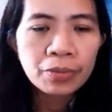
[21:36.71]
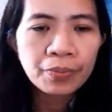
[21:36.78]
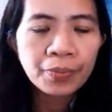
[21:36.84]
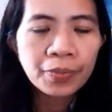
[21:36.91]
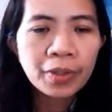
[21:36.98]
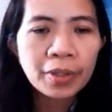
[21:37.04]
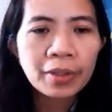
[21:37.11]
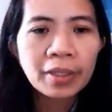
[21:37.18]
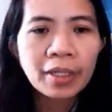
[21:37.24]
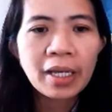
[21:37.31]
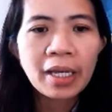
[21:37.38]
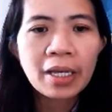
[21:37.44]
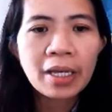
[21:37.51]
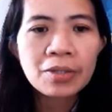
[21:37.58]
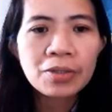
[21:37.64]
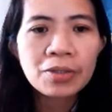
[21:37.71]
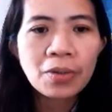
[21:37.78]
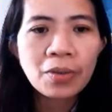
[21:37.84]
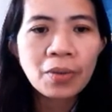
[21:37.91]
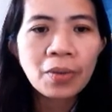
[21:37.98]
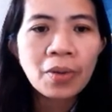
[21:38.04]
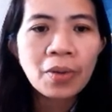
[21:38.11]
Okay, so
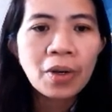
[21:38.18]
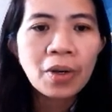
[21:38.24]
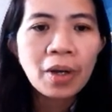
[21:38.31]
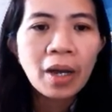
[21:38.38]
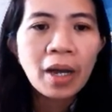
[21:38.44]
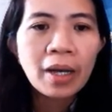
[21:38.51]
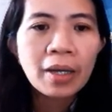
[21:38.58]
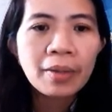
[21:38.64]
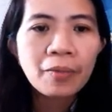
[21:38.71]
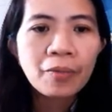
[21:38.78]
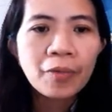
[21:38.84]
we